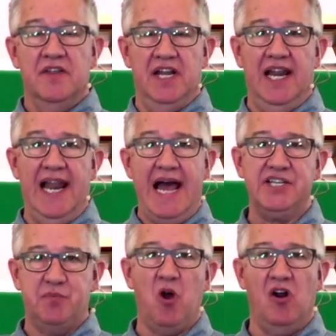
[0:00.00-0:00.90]
the
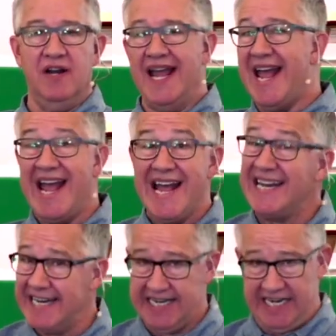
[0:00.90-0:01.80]
last part,
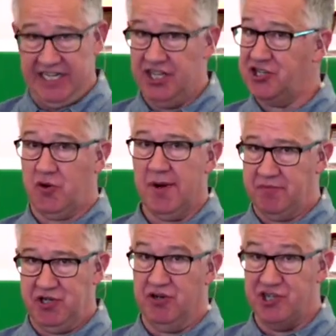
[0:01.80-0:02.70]
editing the
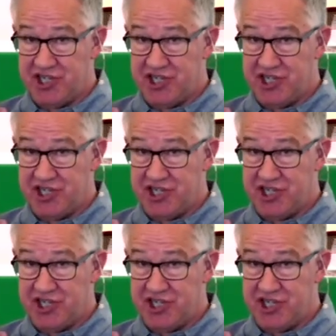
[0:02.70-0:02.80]
scripture.